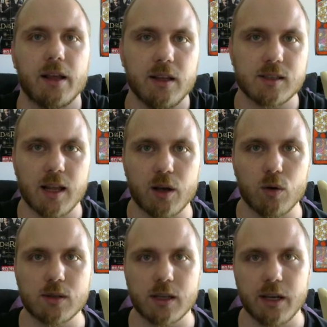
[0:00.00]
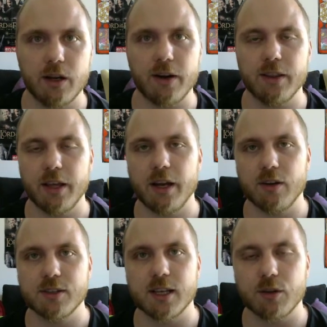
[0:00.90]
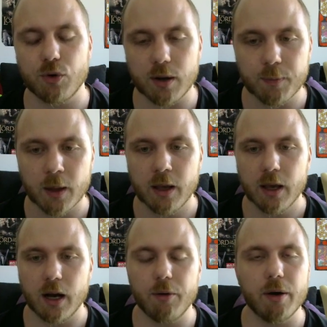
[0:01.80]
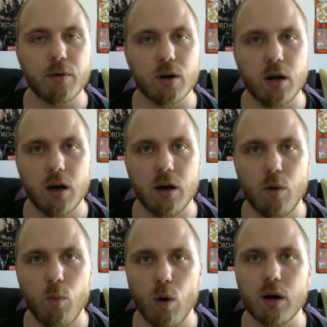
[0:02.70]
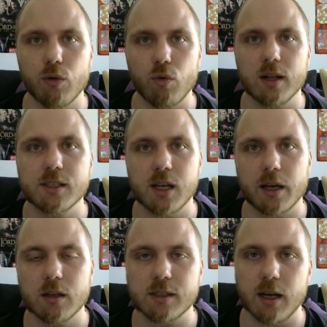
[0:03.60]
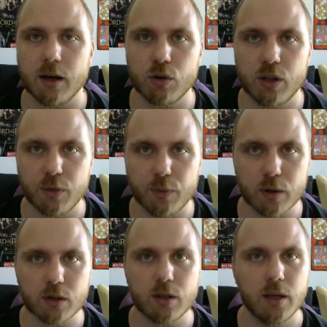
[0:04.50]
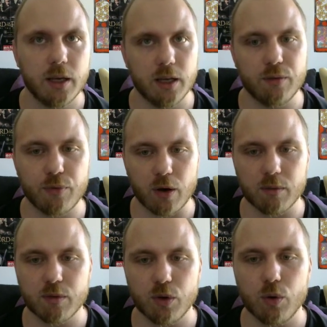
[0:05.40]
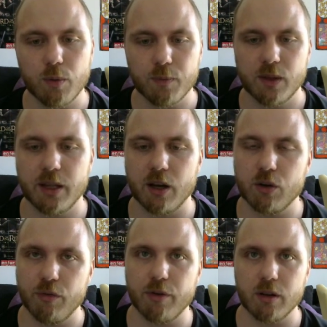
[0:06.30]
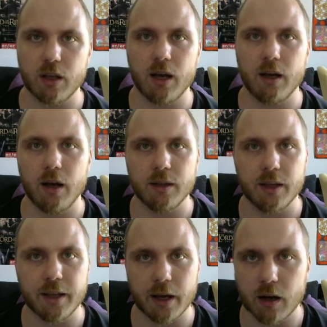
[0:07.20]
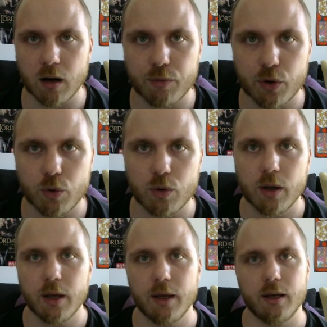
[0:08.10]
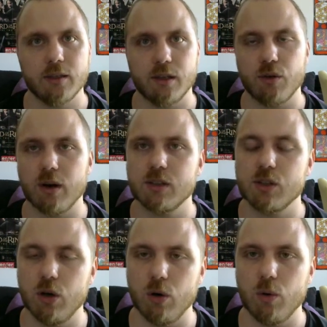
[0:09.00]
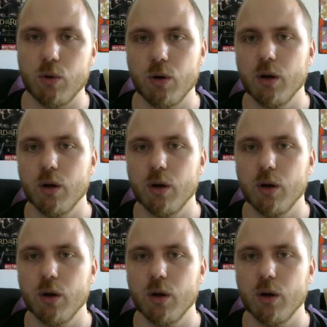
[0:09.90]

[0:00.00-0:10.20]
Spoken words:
this leg goes here and there, etc. However, walk and run cycles are different in front view, they are different on diagonal view, etc. So